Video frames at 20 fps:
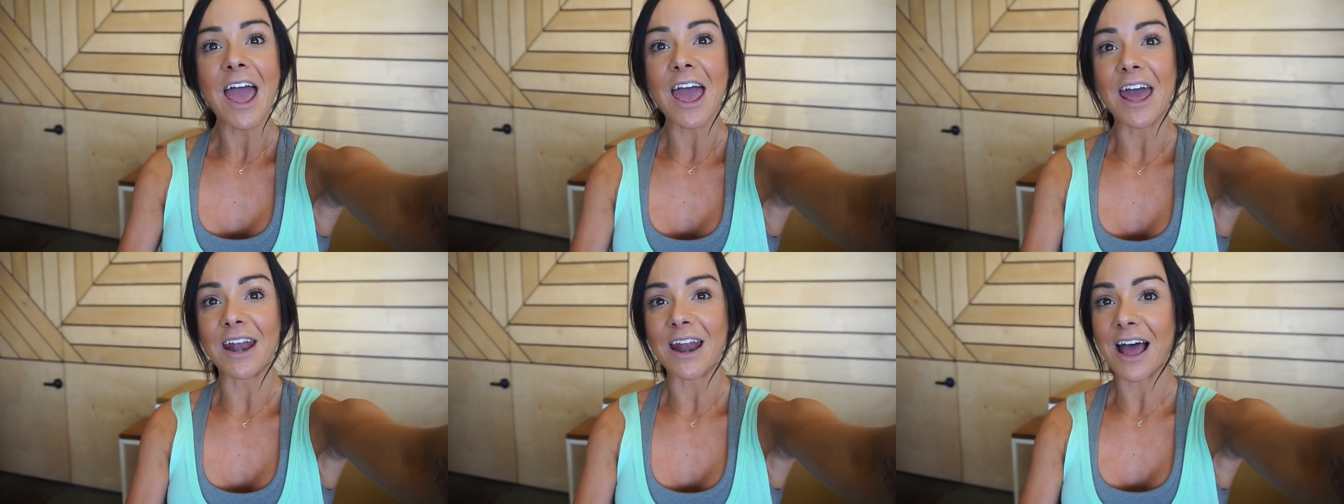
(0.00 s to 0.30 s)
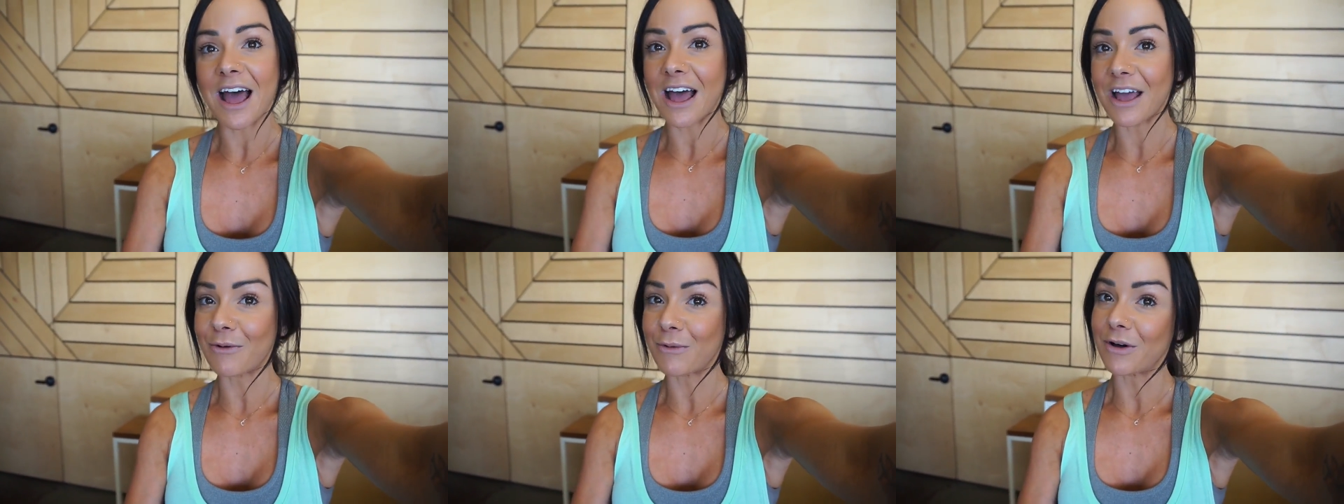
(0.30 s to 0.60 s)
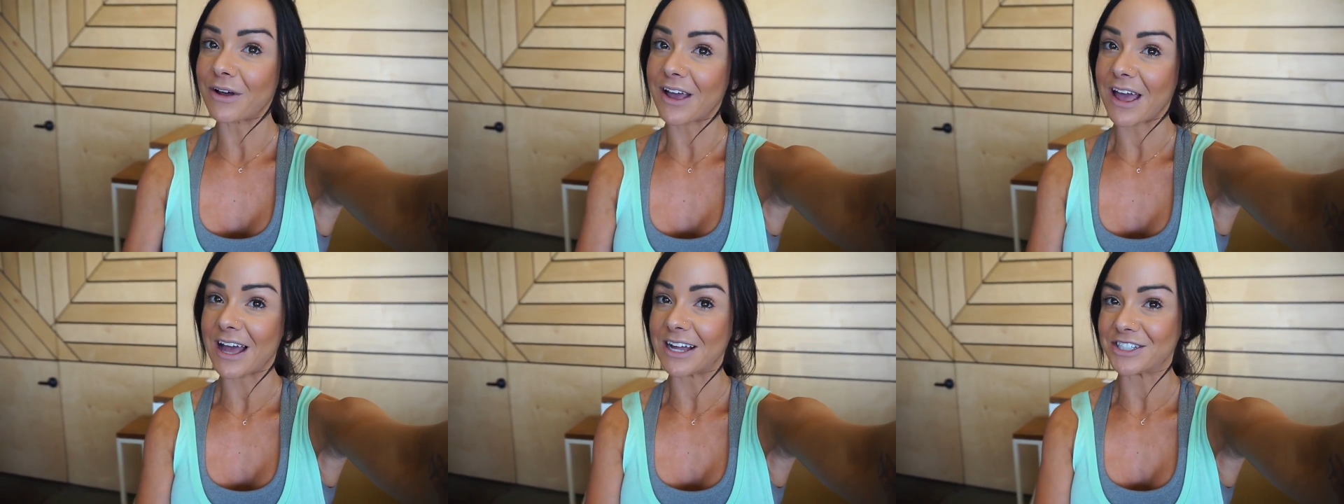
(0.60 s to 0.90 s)
and I
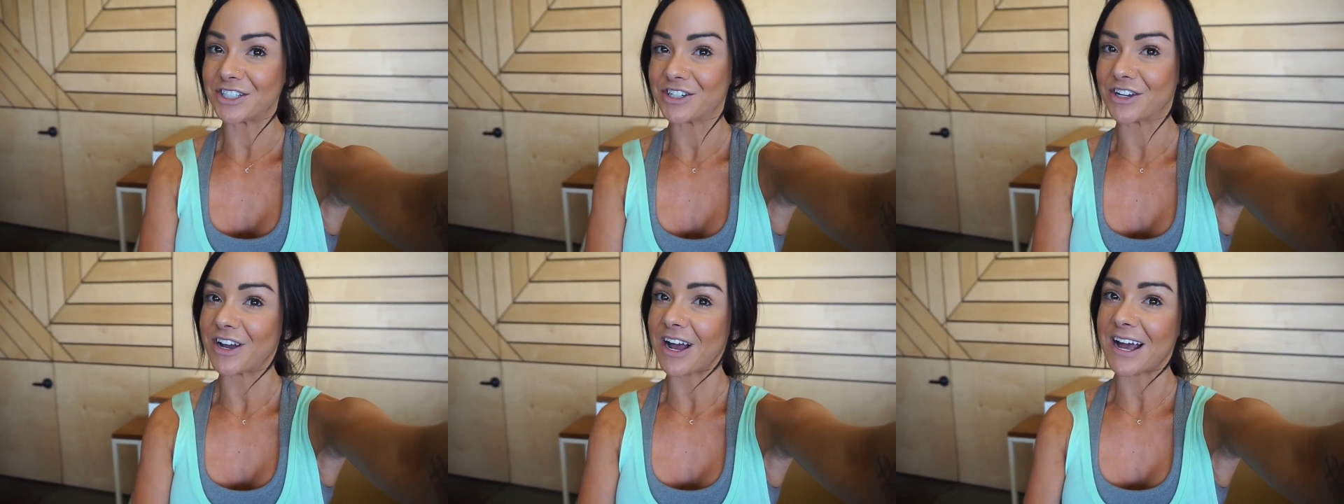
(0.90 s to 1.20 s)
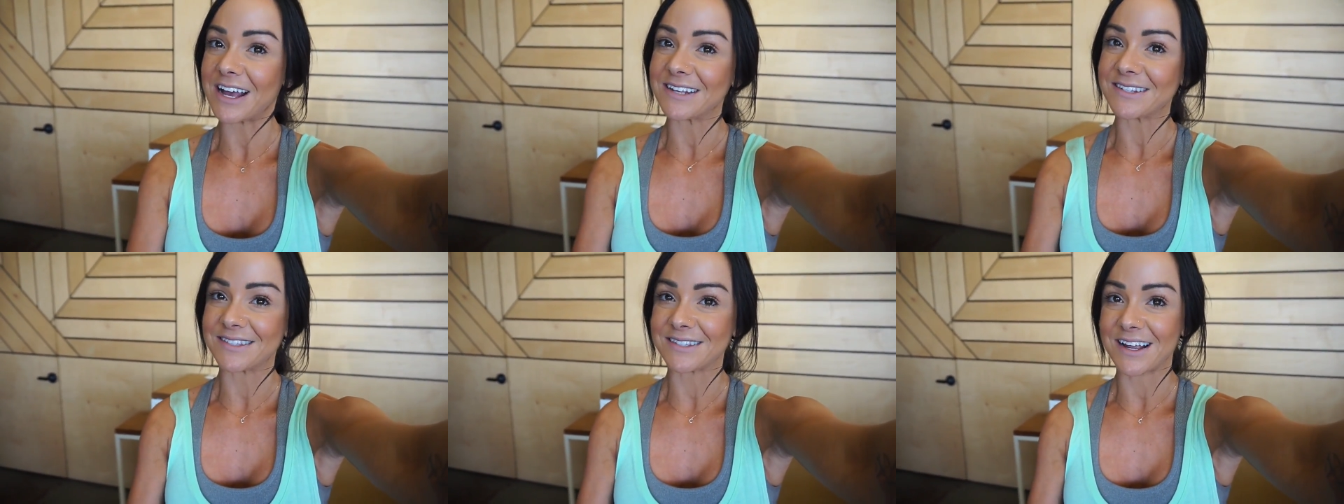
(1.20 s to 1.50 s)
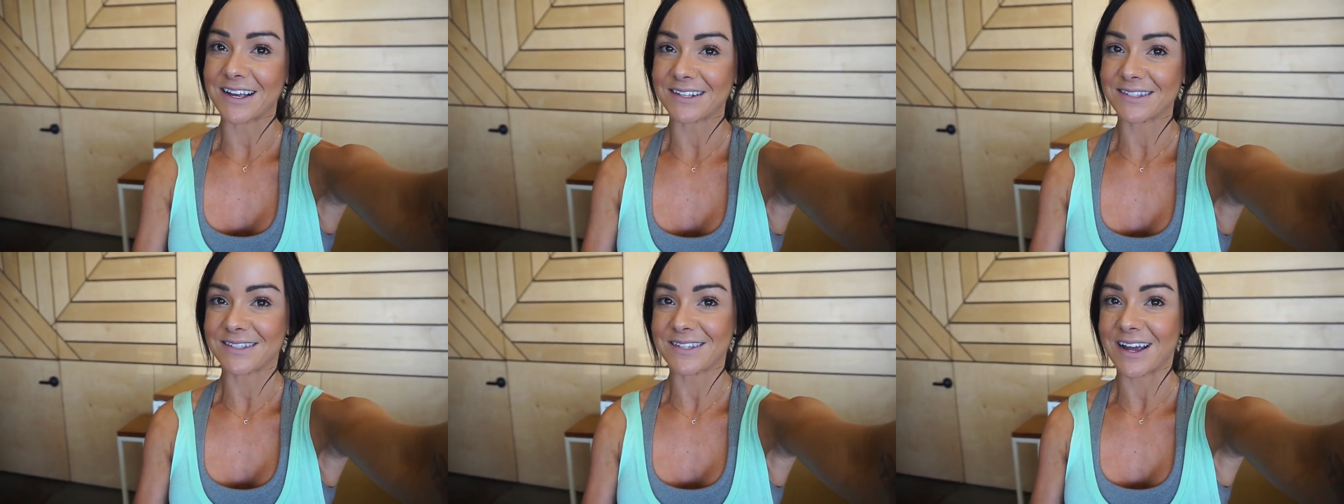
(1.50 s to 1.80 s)
will catch you guys
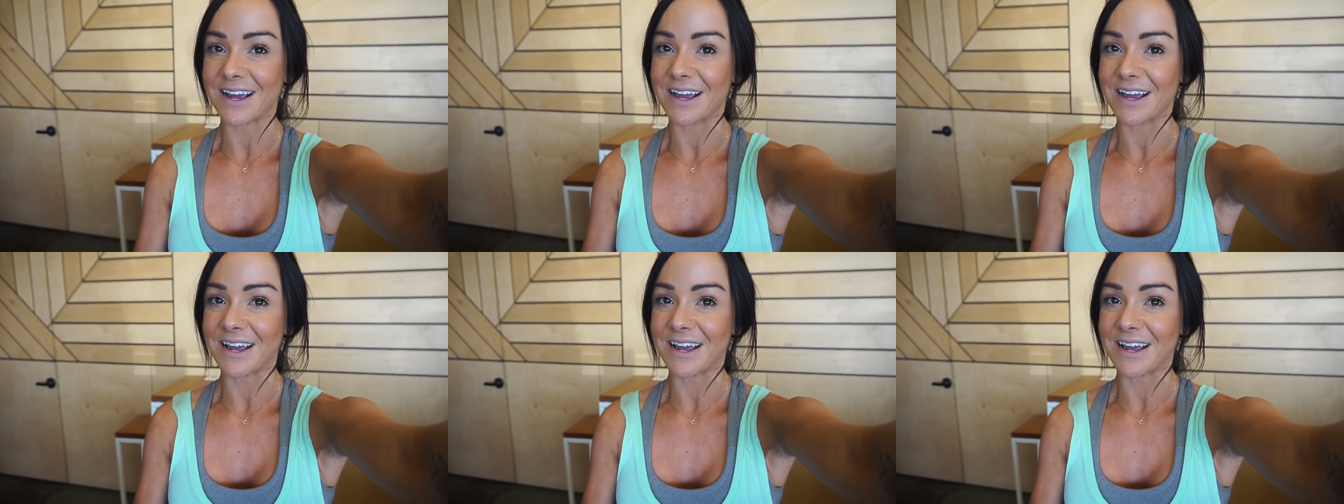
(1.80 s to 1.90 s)
next